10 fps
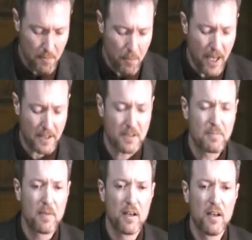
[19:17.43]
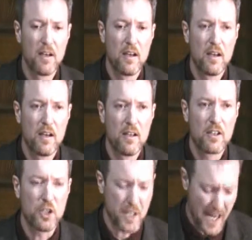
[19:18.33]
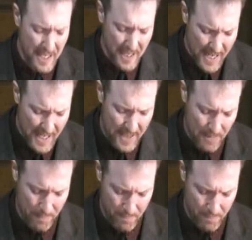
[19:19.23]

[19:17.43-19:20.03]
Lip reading: But could I guide them?